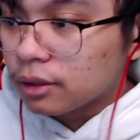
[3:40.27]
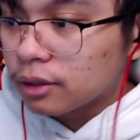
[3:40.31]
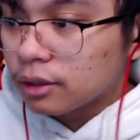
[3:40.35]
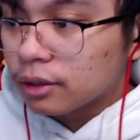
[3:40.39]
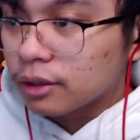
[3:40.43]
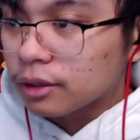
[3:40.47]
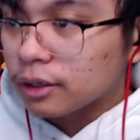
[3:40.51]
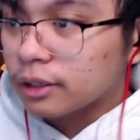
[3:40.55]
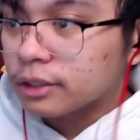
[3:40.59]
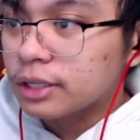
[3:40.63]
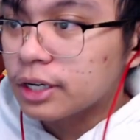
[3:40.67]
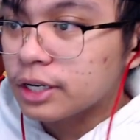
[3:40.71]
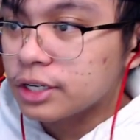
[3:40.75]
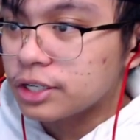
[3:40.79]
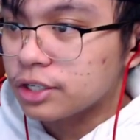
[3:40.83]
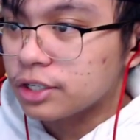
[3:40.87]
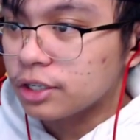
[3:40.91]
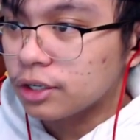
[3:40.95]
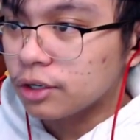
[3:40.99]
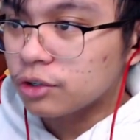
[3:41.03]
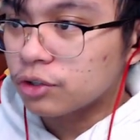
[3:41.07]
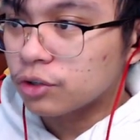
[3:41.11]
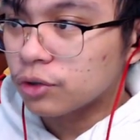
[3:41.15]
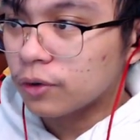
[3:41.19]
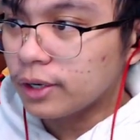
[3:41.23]
That's how
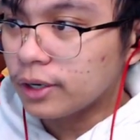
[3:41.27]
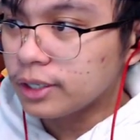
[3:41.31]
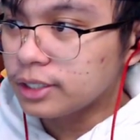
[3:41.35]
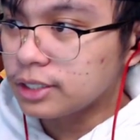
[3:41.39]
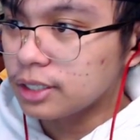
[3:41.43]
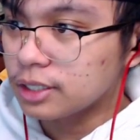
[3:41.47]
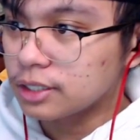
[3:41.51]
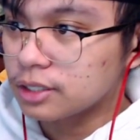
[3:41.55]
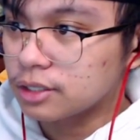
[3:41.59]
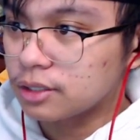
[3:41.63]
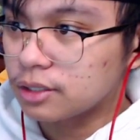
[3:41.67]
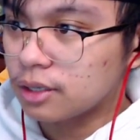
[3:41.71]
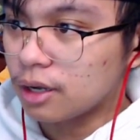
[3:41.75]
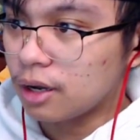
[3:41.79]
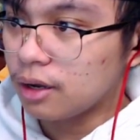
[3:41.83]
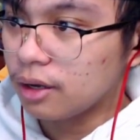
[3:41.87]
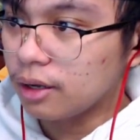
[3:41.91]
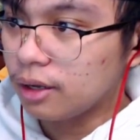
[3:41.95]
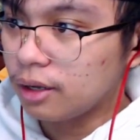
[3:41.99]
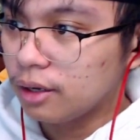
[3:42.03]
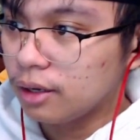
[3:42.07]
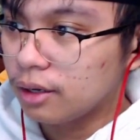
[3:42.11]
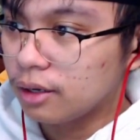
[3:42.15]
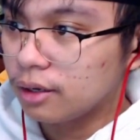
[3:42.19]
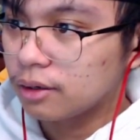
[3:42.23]
Shion trusts us,
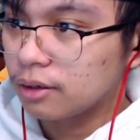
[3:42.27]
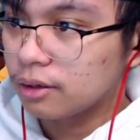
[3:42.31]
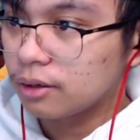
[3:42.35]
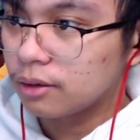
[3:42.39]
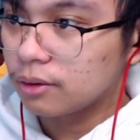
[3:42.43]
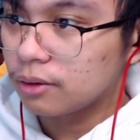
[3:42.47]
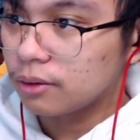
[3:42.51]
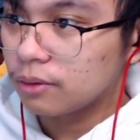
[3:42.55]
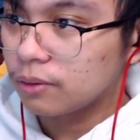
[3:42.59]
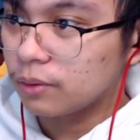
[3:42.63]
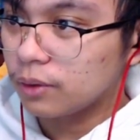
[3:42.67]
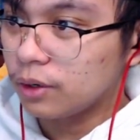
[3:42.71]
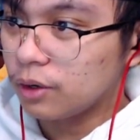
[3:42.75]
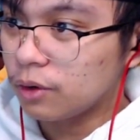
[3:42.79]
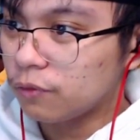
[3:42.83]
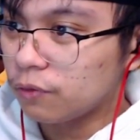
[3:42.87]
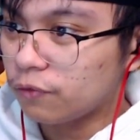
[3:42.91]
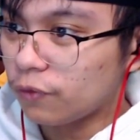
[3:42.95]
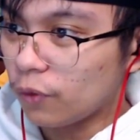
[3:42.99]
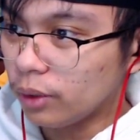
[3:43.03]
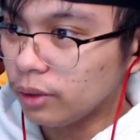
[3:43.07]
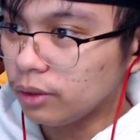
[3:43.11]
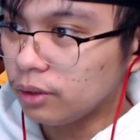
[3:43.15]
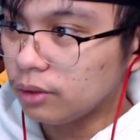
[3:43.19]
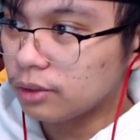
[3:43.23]
dog. We're here
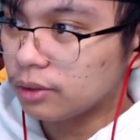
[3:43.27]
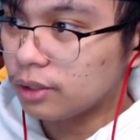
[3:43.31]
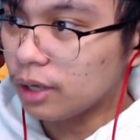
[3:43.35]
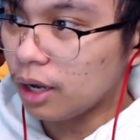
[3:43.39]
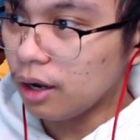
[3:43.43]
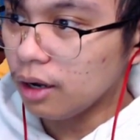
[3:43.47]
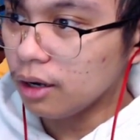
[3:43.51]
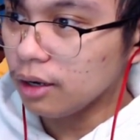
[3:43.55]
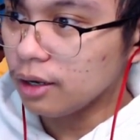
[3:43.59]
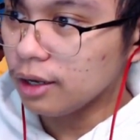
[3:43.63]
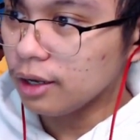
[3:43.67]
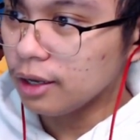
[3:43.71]
for you, dog.